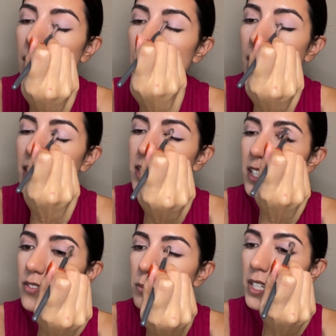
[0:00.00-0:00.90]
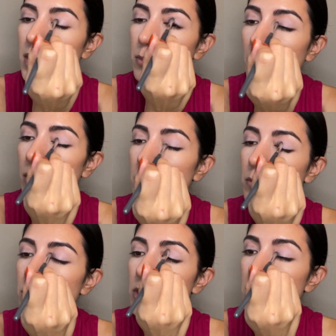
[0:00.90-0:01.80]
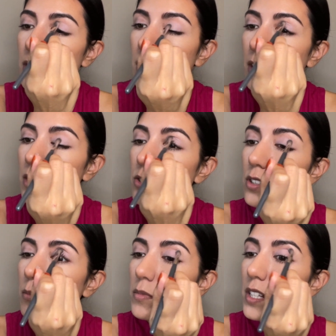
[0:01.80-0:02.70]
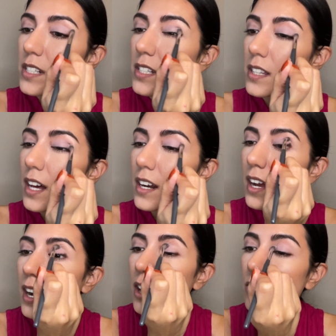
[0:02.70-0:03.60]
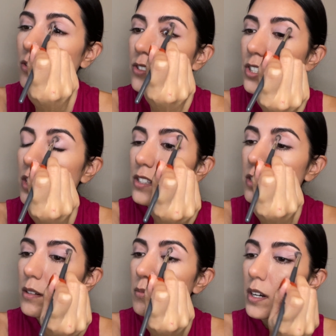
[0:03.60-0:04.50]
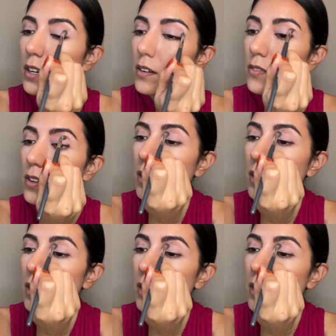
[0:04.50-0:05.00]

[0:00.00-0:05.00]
hasn't given me any problems. So I'm blending that out just above